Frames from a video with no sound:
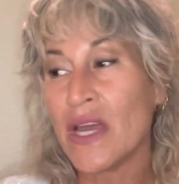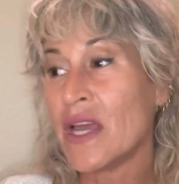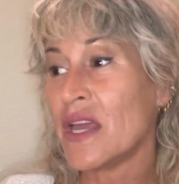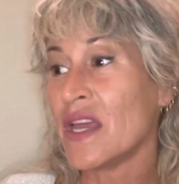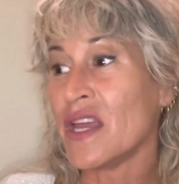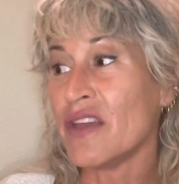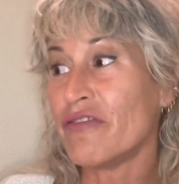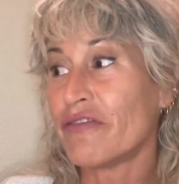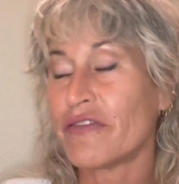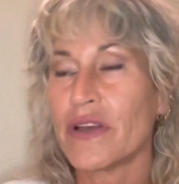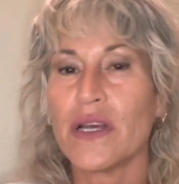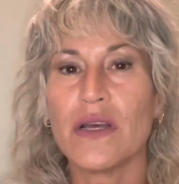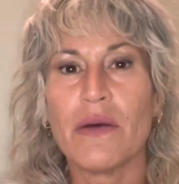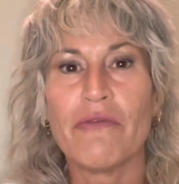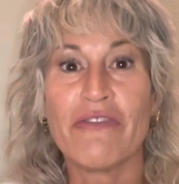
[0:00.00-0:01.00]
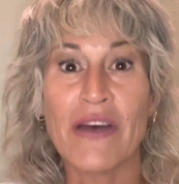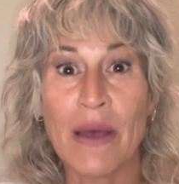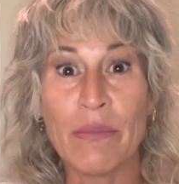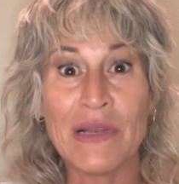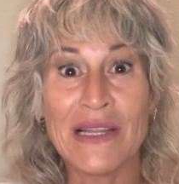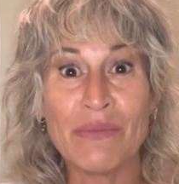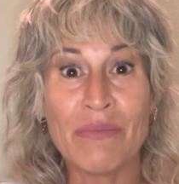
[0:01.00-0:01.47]
if
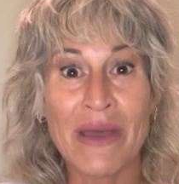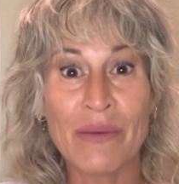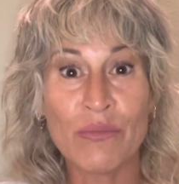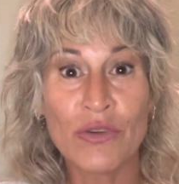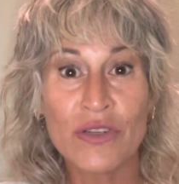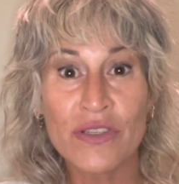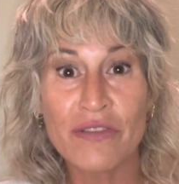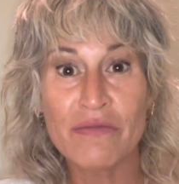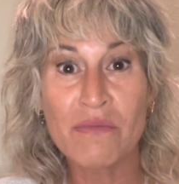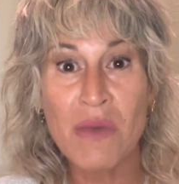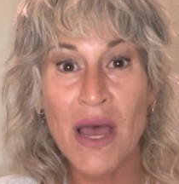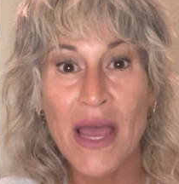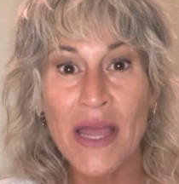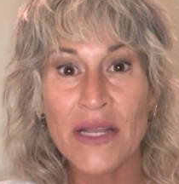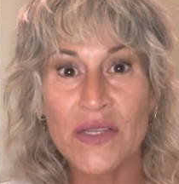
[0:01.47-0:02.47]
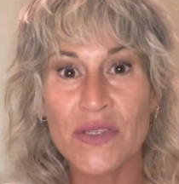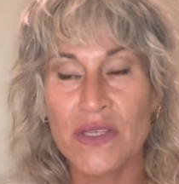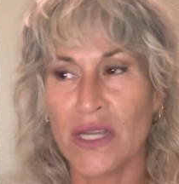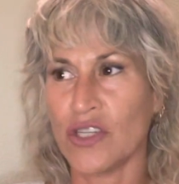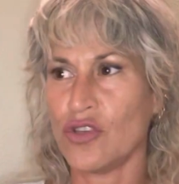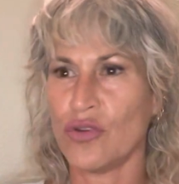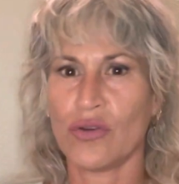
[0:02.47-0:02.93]
family members of mine
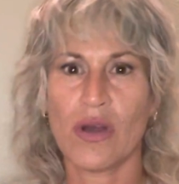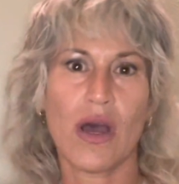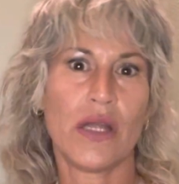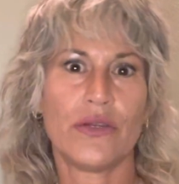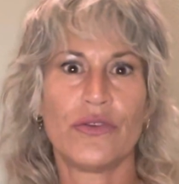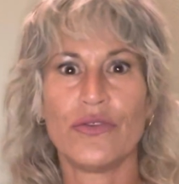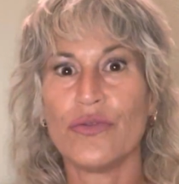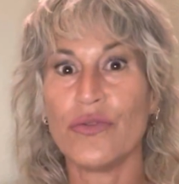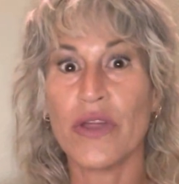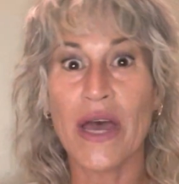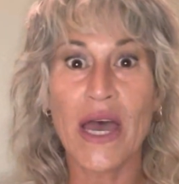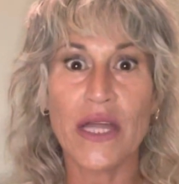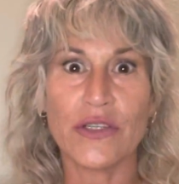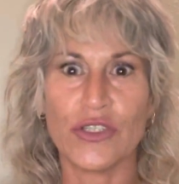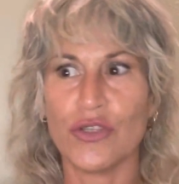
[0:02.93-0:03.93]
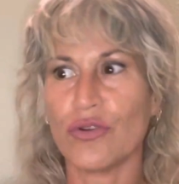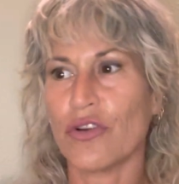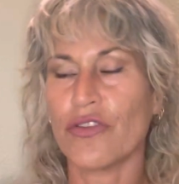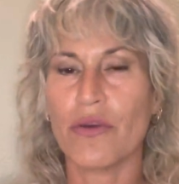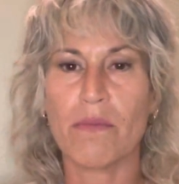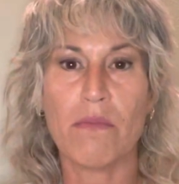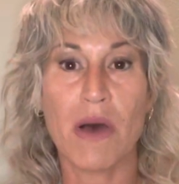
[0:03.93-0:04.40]
said, you can't do that, you are the
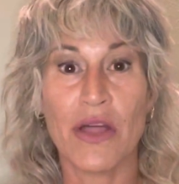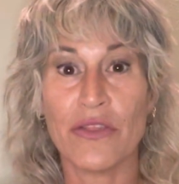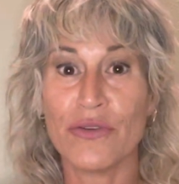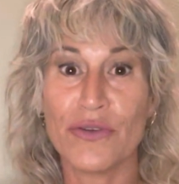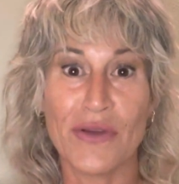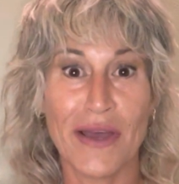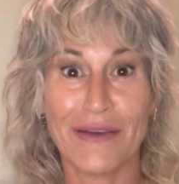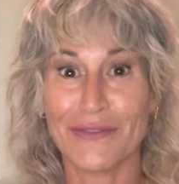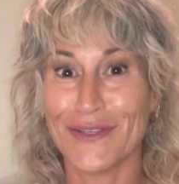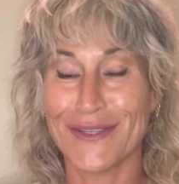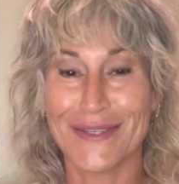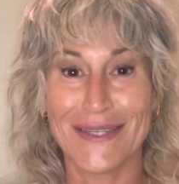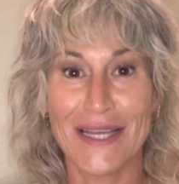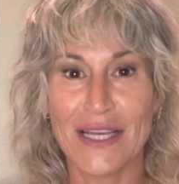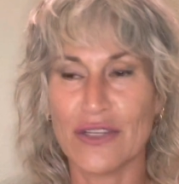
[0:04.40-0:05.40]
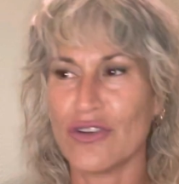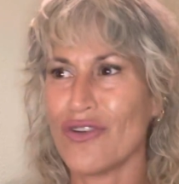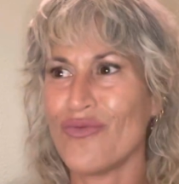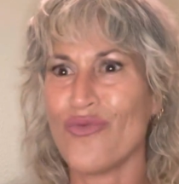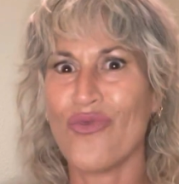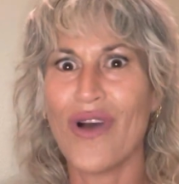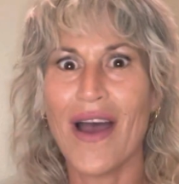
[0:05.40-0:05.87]
mother, you have to stay at home.
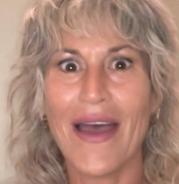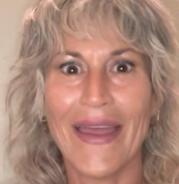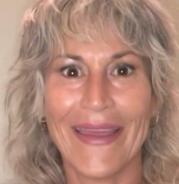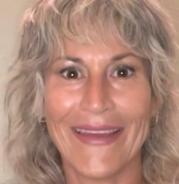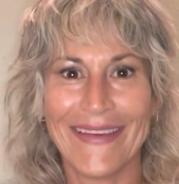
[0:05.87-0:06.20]
Why?